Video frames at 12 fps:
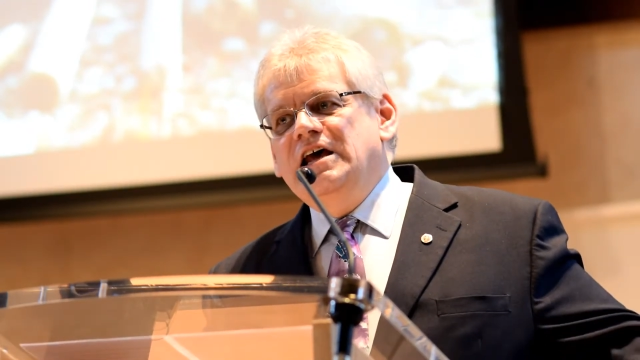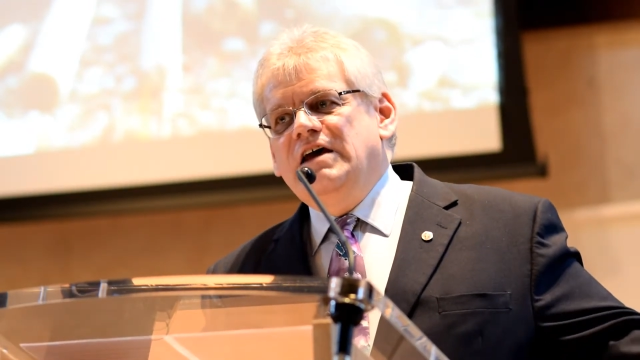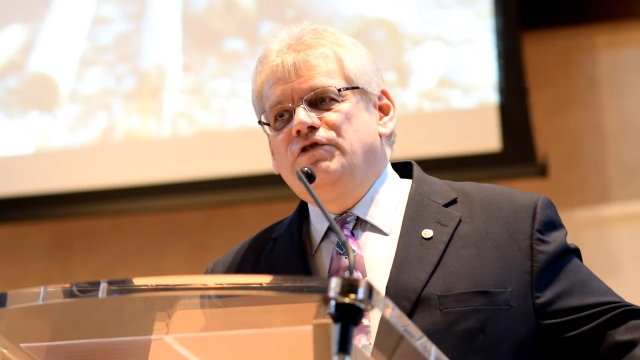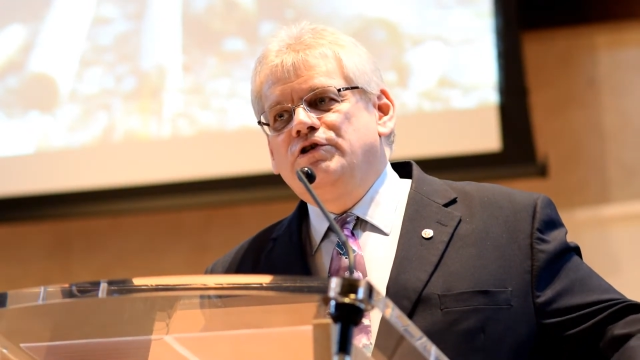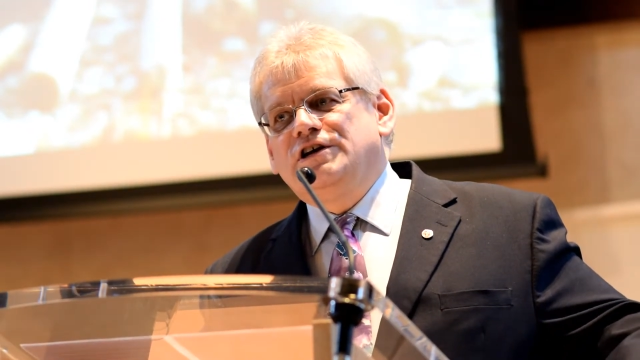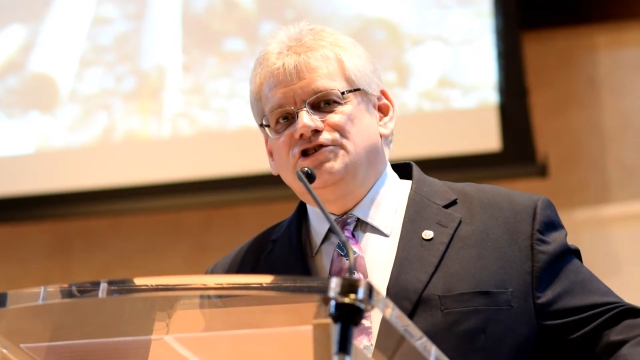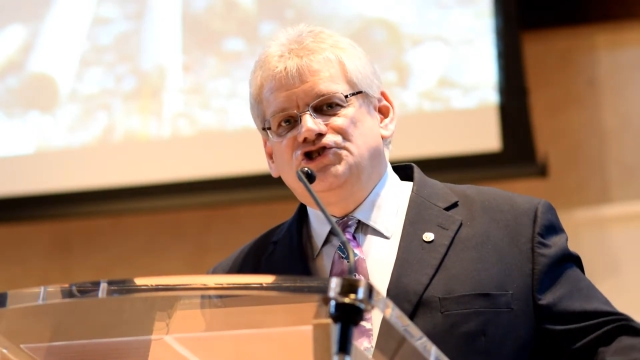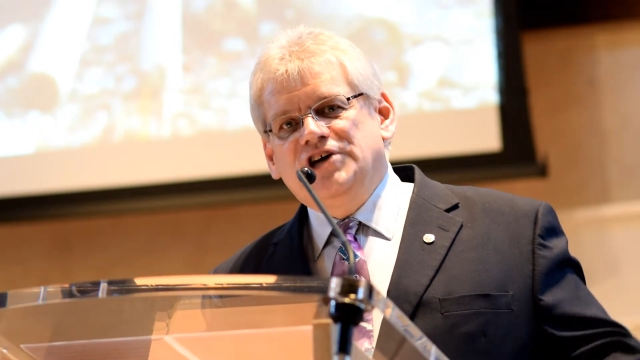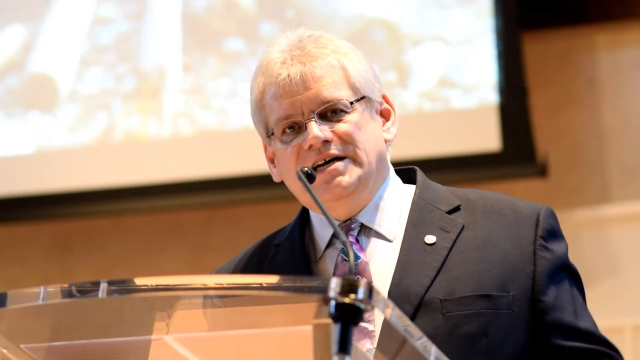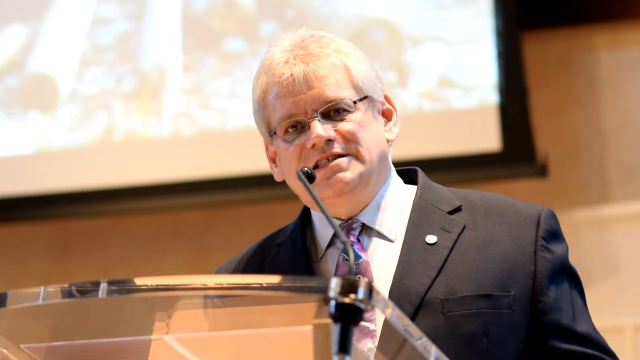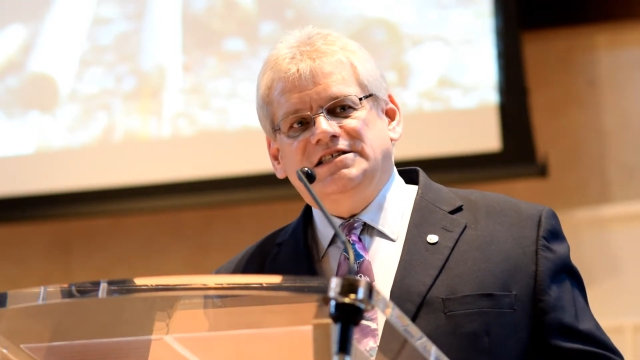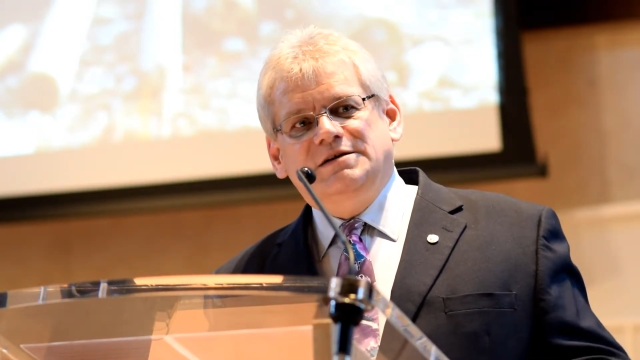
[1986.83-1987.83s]
If you can
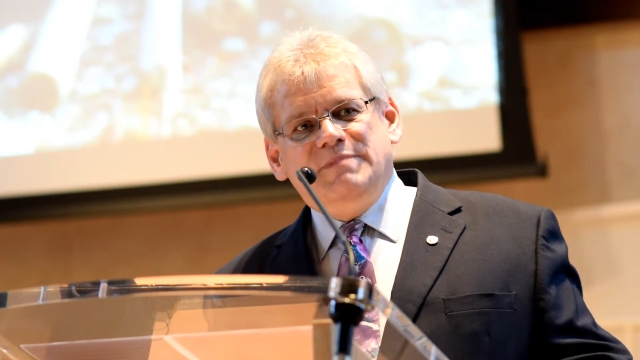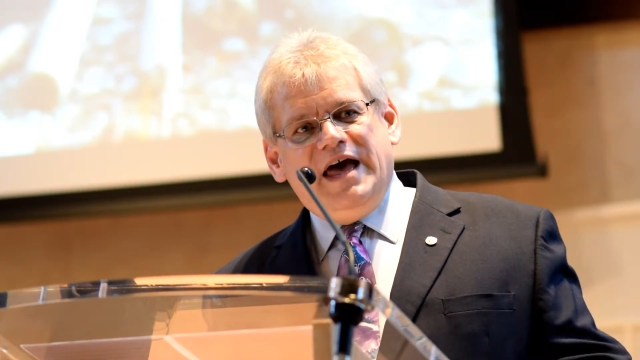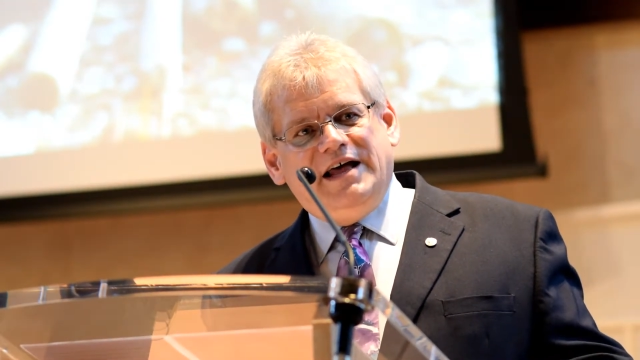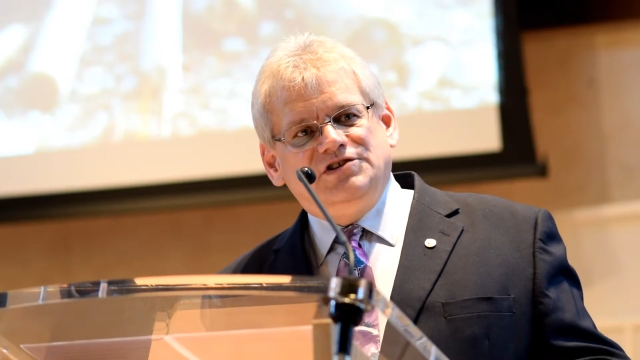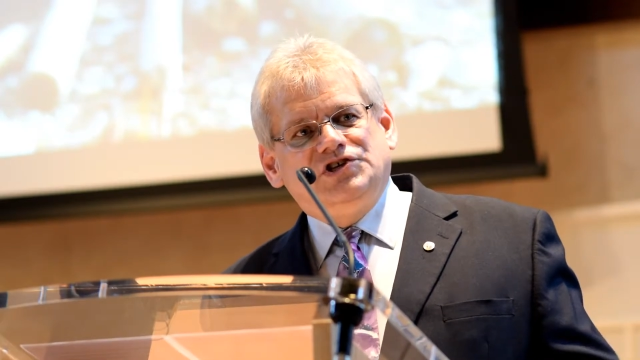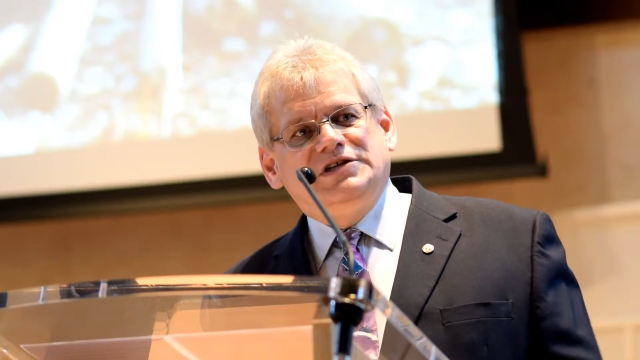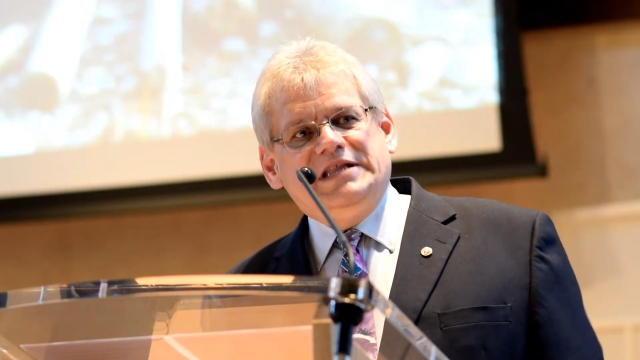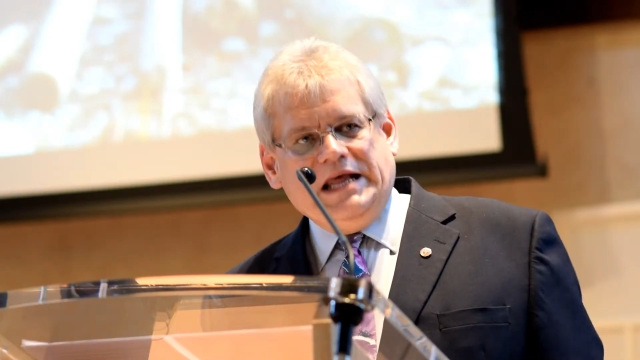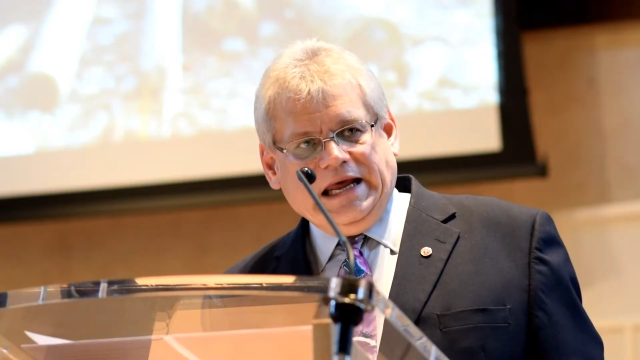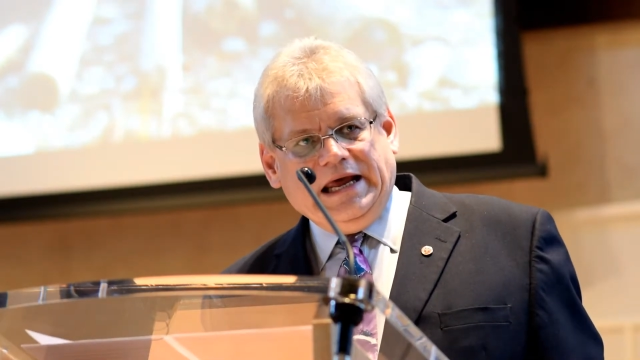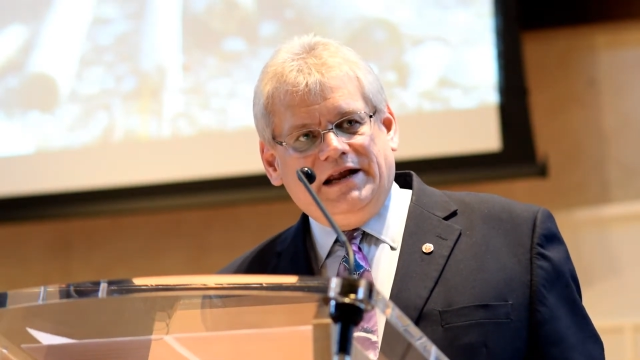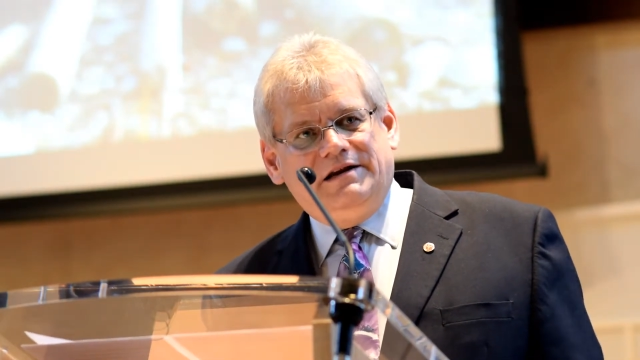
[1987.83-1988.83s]
just imagine
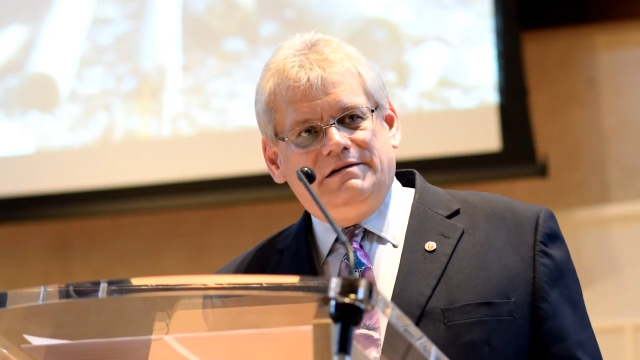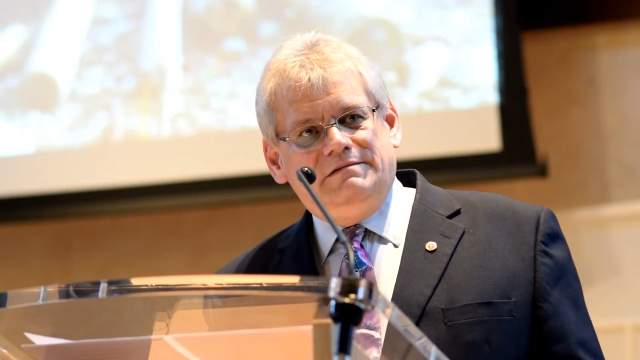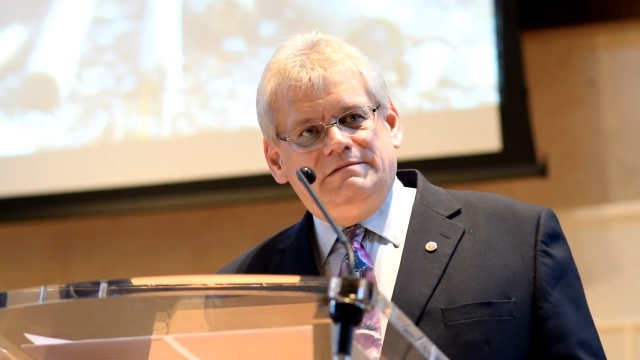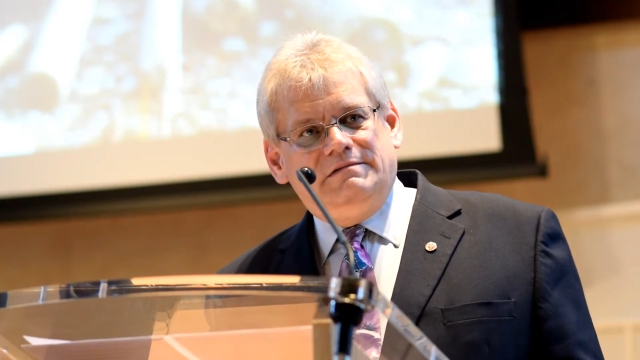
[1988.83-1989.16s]
that,